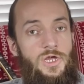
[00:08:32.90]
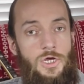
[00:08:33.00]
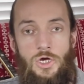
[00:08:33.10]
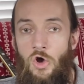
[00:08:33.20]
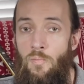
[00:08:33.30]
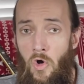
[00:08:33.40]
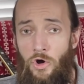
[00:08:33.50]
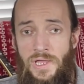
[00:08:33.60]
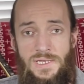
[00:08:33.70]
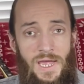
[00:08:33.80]
could go
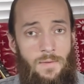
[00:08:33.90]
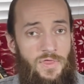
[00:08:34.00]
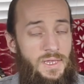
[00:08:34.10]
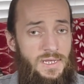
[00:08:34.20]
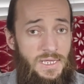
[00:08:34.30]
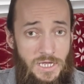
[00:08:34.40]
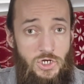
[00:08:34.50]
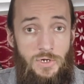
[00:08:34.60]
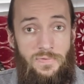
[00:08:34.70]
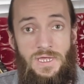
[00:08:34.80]
more in depth into
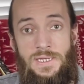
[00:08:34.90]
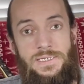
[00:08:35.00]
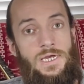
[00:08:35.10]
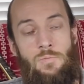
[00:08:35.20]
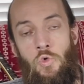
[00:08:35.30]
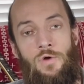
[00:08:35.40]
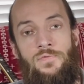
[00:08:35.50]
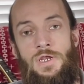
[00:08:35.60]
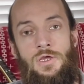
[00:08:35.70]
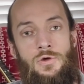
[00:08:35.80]
each of these in more
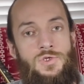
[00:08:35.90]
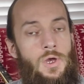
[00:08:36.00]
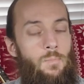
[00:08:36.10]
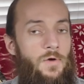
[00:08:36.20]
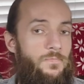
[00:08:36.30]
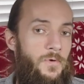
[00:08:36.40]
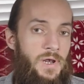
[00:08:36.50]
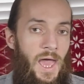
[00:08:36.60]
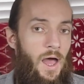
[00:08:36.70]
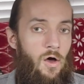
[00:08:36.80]
videos, but for
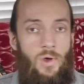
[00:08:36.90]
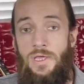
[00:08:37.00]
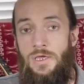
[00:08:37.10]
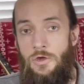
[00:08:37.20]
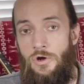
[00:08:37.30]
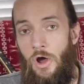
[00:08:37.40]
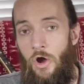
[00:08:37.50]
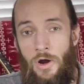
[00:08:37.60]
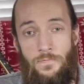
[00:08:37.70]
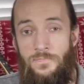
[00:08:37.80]
now, here
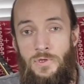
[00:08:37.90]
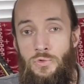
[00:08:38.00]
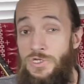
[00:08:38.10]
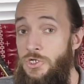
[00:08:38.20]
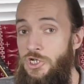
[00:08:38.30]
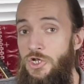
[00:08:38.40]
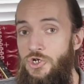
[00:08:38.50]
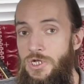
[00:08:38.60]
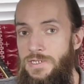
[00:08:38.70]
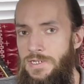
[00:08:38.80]
are a few
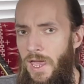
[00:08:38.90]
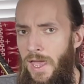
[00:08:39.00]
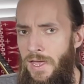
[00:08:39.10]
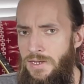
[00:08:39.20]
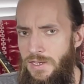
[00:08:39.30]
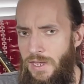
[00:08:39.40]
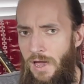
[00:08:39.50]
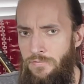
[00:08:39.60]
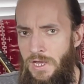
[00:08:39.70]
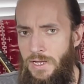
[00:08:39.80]
suggestions and
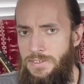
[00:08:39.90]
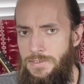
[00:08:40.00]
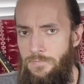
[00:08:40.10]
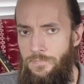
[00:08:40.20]
caveats.